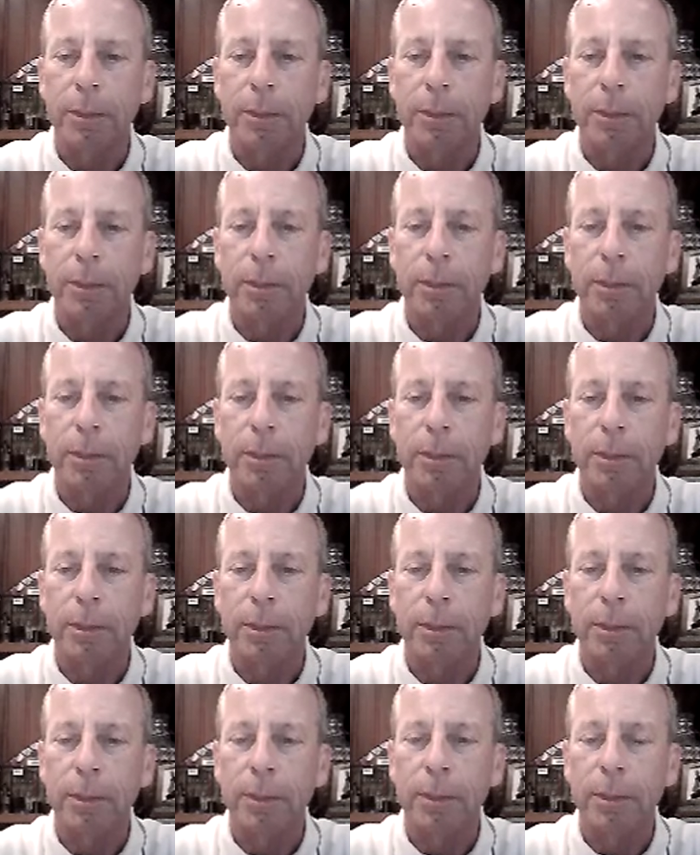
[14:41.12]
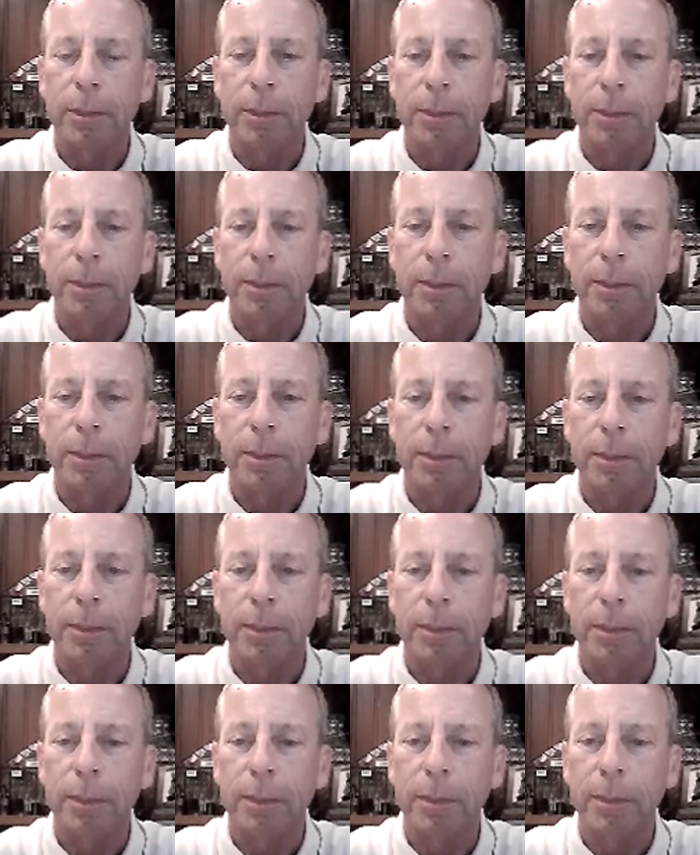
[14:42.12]

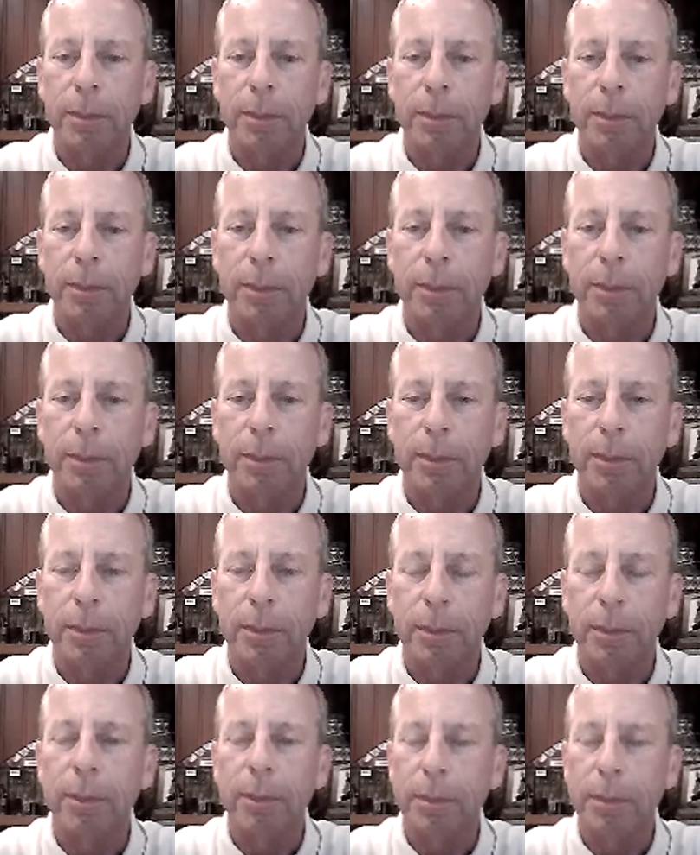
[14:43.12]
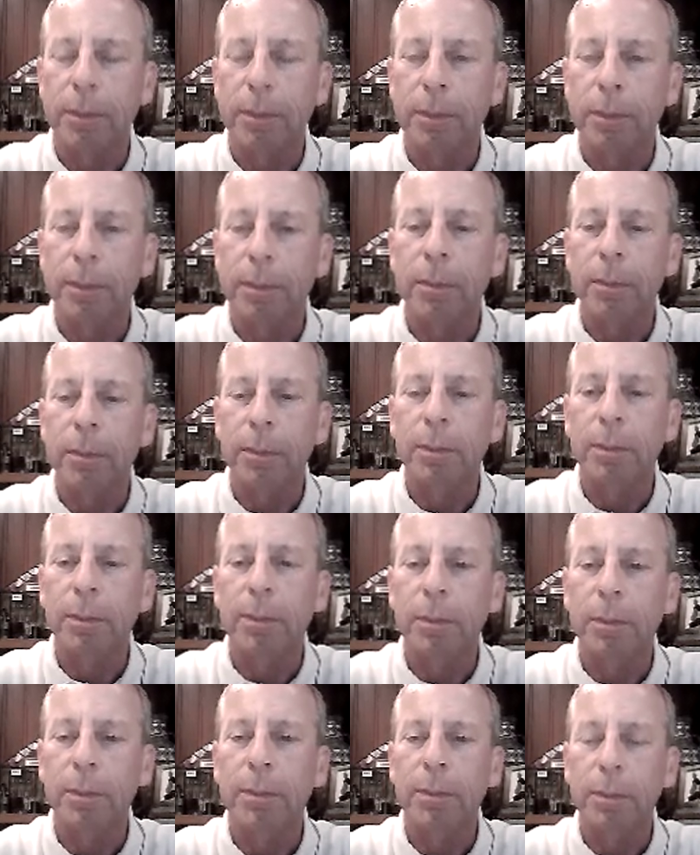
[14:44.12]

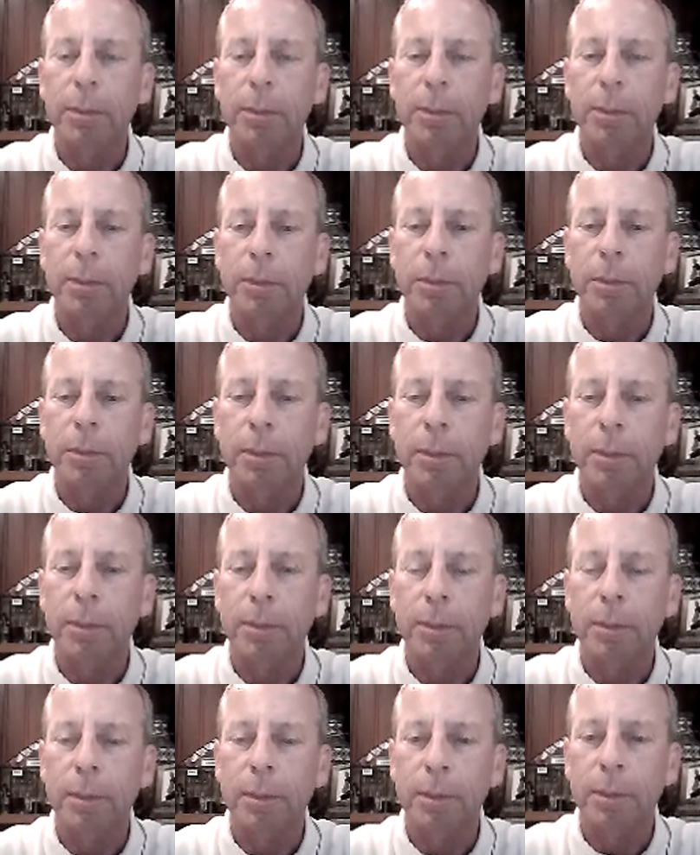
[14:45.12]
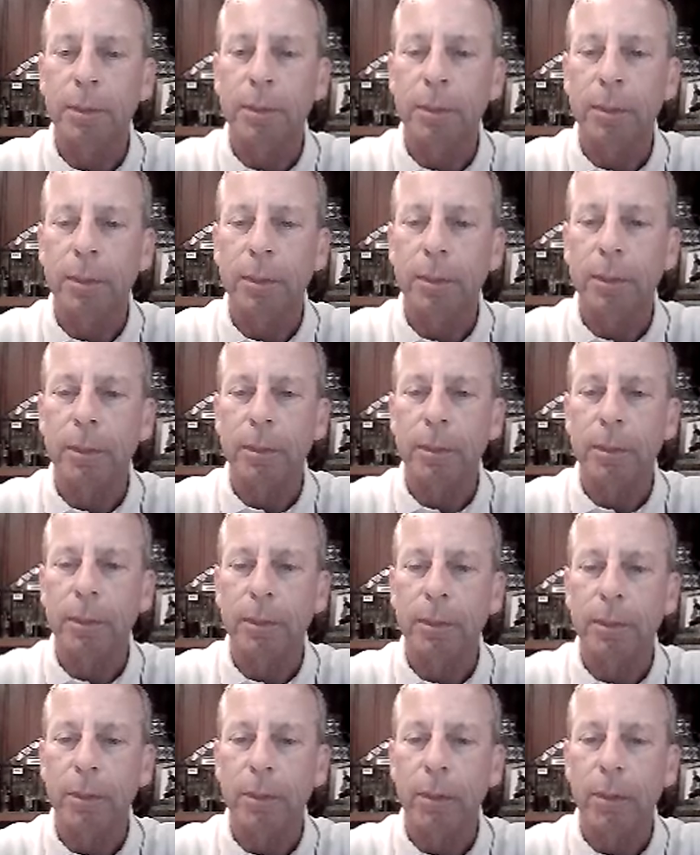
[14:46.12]

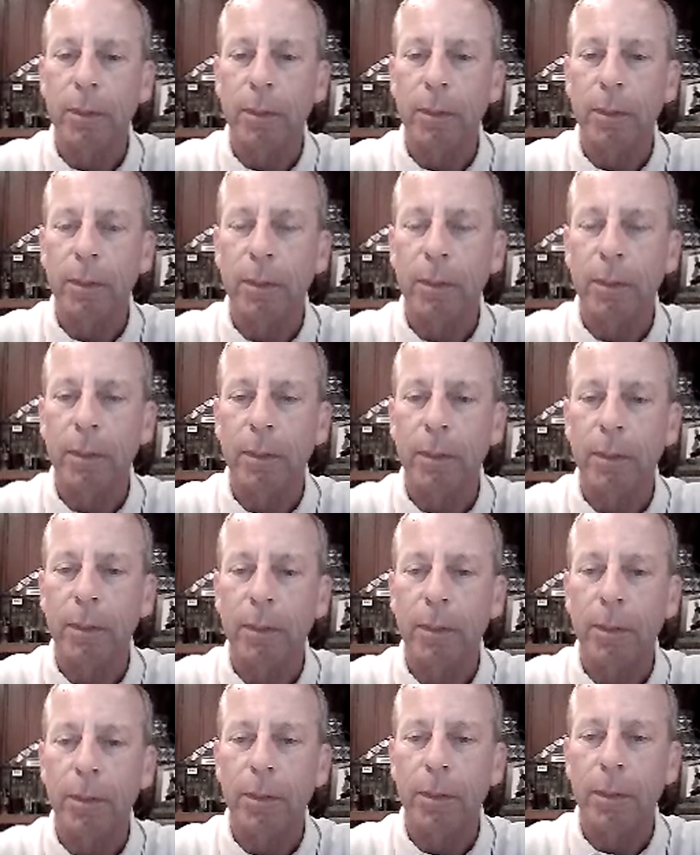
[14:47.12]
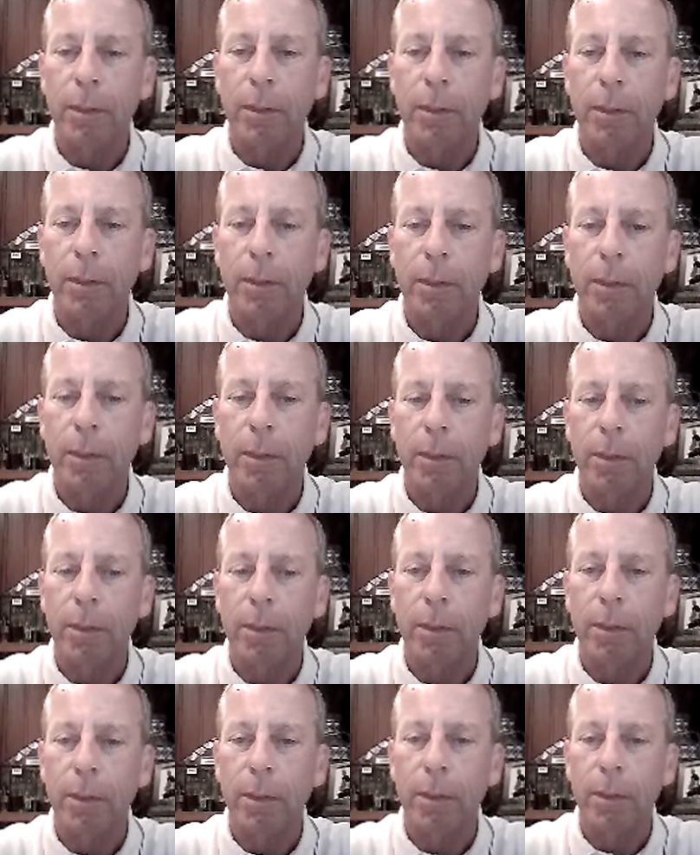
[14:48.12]

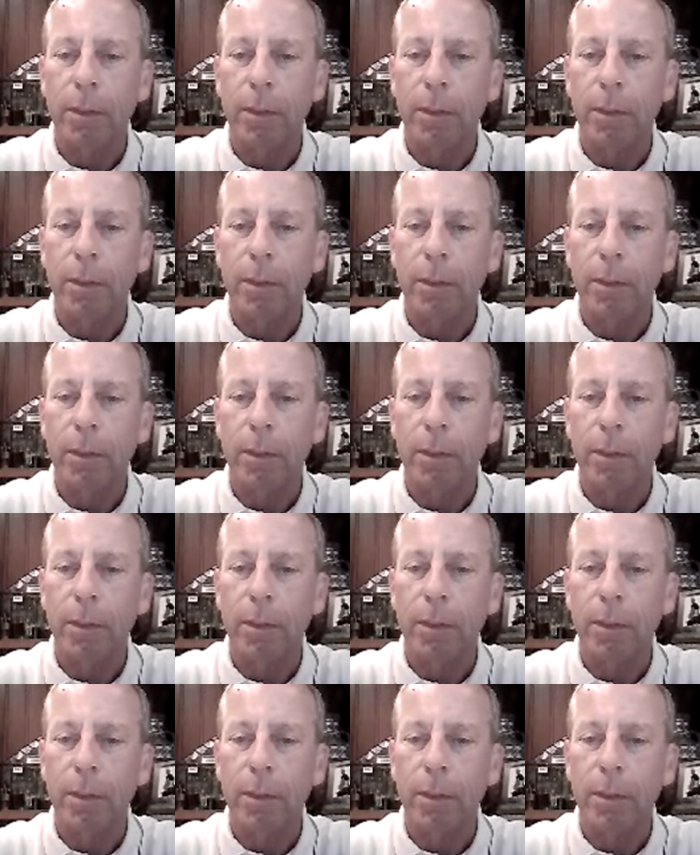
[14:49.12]
(silent)